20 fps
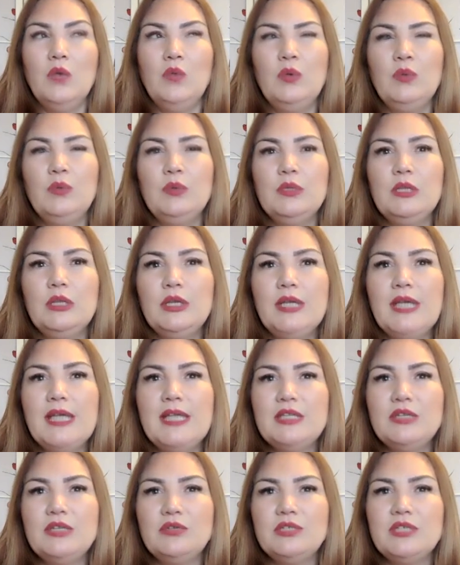We will look
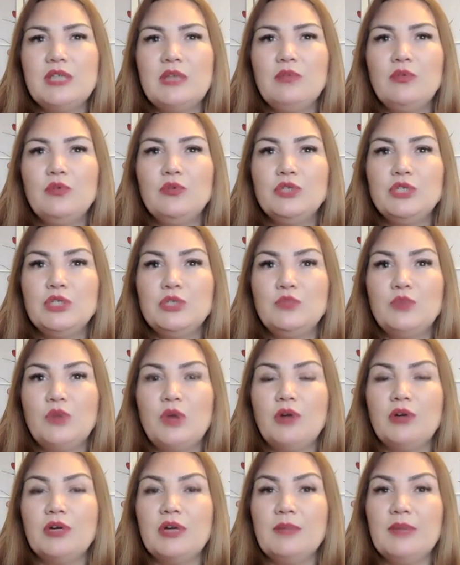at your subconscious
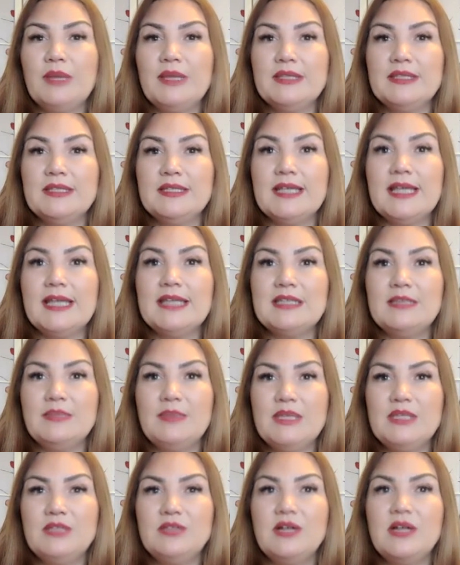programming to get a
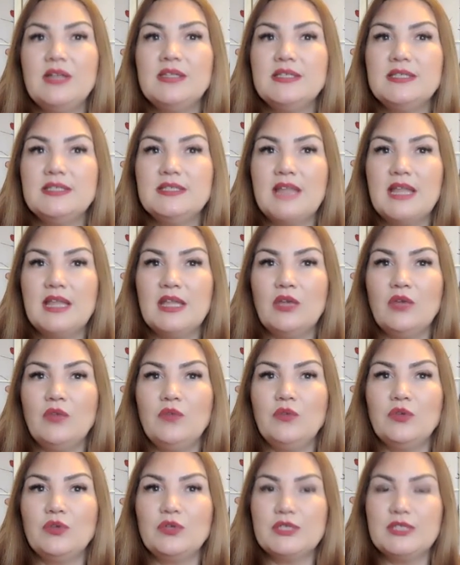better understanding
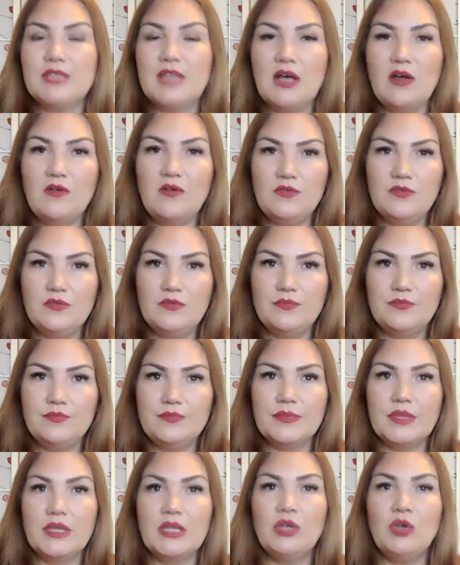of yourself,
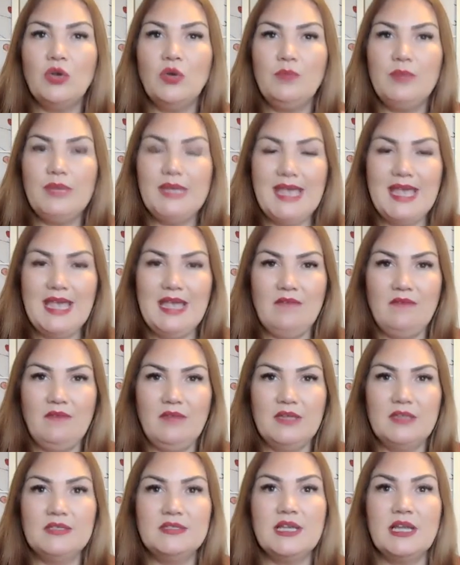your
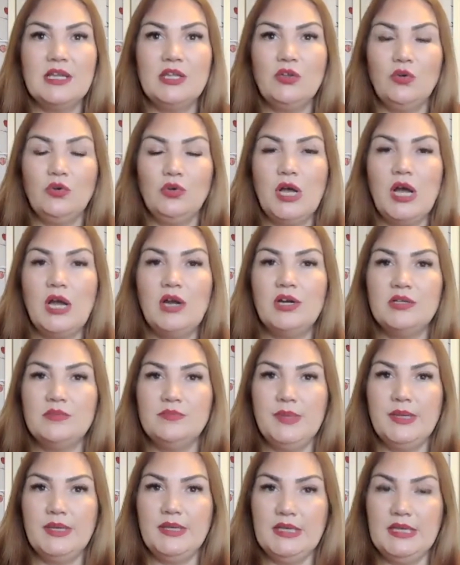behaviors, and your
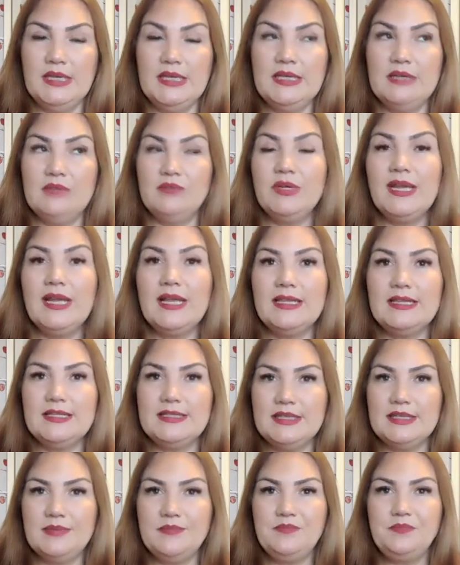current uh,
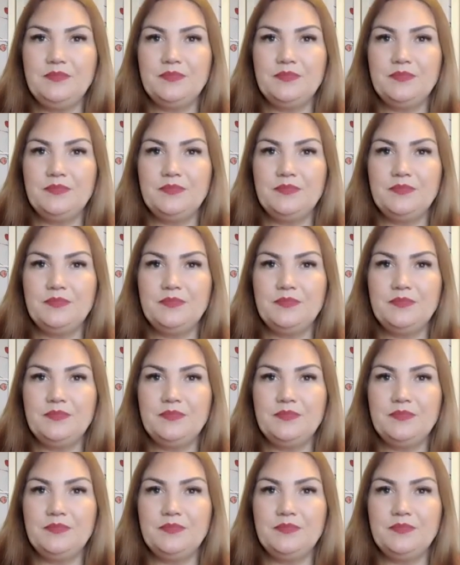reality.